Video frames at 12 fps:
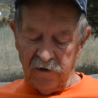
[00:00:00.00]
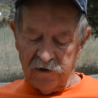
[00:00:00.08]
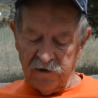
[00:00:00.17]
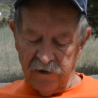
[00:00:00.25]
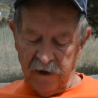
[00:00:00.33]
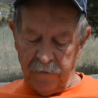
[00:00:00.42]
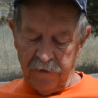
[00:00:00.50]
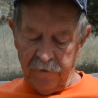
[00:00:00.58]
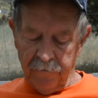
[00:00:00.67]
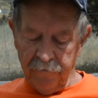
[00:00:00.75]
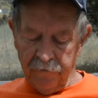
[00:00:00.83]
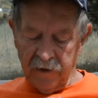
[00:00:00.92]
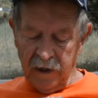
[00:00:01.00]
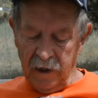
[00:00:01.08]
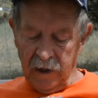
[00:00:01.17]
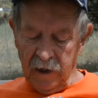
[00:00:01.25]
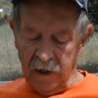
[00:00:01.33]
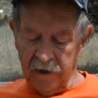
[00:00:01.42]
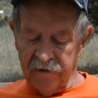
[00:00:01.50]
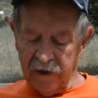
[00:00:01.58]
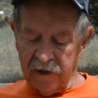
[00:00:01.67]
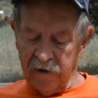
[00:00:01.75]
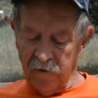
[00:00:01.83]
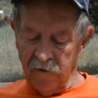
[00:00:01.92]
trip. I
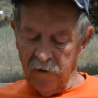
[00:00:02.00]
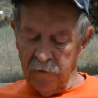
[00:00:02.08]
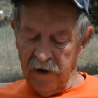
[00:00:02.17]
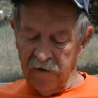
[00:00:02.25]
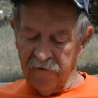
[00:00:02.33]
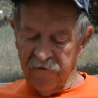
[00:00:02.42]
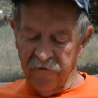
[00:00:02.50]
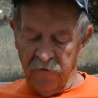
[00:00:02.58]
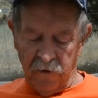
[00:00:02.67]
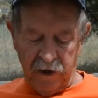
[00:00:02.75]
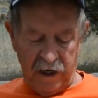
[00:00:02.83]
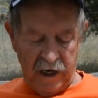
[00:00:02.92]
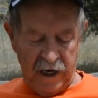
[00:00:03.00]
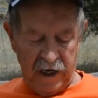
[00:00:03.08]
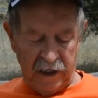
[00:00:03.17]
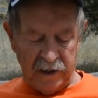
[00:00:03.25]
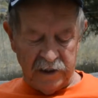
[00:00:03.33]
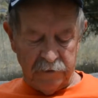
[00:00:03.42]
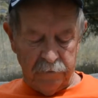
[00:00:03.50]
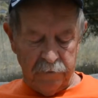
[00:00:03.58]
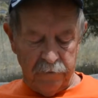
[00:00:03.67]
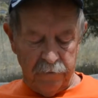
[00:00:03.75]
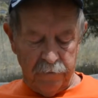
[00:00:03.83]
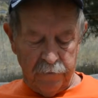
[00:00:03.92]
think there were about 40 eggs
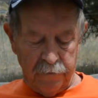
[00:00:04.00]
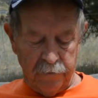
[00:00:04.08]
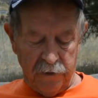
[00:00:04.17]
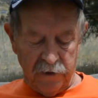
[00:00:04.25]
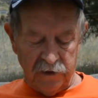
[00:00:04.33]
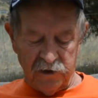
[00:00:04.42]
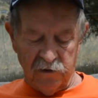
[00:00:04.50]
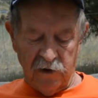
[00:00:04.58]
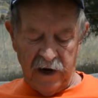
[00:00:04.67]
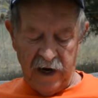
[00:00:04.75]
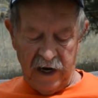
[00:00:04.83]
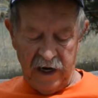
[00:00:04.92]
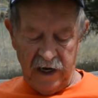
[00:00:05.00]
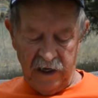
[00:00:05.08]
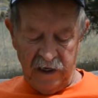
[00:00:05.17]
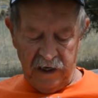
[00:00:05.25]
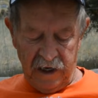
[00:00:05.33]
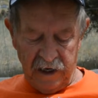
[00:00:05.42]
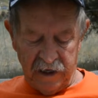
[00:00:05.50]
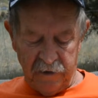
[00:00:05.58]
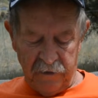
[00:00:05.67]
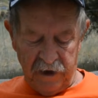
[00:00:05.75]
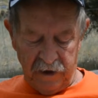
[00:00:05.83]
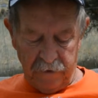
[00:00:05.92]
per tray in the
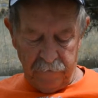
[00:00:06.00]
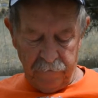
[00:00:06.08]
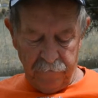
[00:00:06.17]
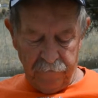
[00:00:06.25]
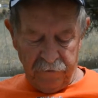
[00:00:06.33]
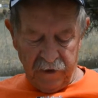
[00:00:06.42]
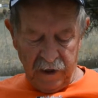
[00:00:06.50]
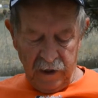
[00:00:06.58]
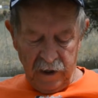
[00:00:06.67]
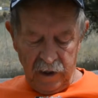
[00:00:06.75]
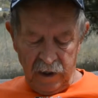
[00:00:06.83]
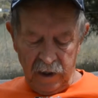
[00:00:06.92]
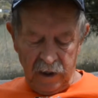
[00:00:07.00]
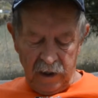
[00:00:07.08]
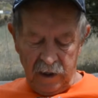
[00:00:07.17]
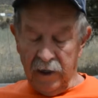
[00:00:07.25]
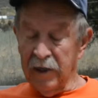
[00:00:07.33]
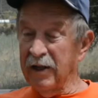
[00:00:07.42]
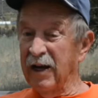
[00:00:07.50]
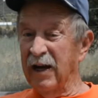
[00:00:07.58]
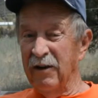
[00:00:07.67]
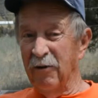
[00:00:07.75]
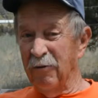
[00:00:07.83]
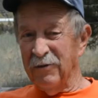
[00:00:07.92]
incubator. And I
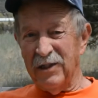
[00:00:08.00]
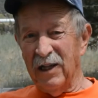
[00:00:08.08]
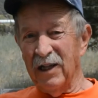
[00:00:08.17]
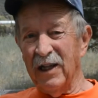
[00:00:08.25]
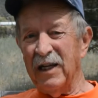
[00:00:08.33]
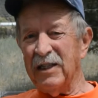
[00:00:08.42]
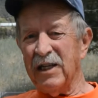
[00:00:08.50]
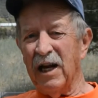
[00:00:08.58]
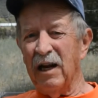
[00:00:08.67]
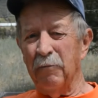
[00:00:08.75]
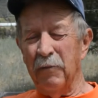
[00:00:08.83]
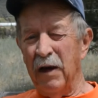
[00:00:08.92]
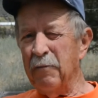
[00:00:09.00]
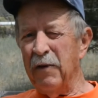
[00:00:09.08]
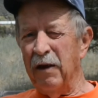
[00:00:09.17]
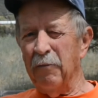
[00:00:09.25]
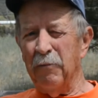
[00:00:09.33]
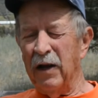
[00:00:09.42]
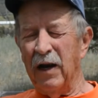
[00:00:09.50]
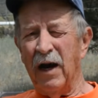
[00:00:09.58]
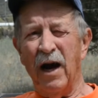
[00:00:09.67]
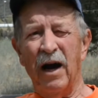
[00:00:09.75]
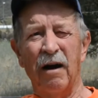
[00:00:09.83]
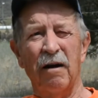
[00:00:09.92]
know it was at least that. It may have been
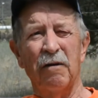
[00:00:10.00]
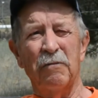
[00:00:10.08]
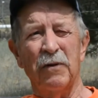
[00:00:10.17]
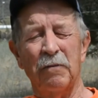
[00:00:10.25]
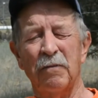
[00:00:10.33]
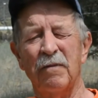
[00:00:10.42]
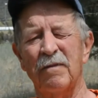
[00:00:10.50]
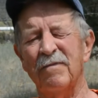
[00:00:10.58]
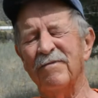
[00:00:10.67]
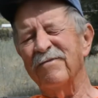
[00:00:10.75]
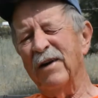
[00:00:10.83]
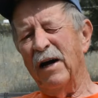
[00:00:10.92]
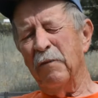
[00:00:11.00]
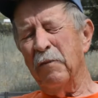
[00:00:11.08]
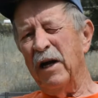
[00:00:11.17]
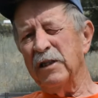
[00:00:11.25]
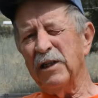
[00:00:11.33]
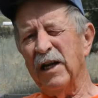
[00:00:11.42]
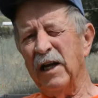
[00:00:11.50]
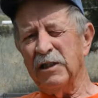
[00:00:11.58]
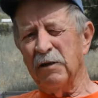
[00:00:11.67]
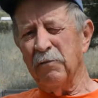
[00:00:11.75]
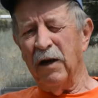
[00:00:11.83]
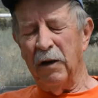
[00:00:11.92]
higher, but my
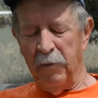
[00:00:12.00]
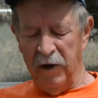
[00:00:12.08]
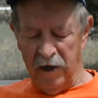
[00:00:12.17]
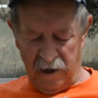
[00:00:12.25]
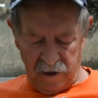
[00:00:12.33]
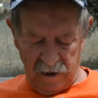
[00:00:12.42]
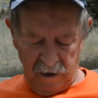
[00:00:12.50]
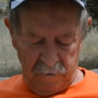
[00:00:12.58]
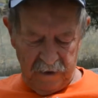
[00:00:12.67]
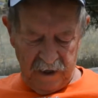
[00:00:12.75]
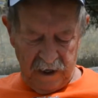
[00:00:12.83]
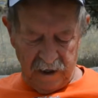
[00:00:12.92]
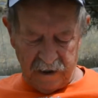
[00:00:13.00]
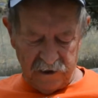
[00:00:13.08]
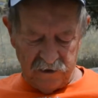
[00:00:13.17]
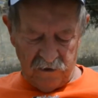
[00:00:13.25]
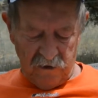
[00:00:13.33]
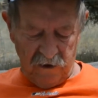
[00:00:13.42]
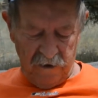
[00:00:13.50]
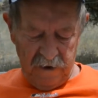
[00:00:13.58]
imagination might have been a little bit out of control.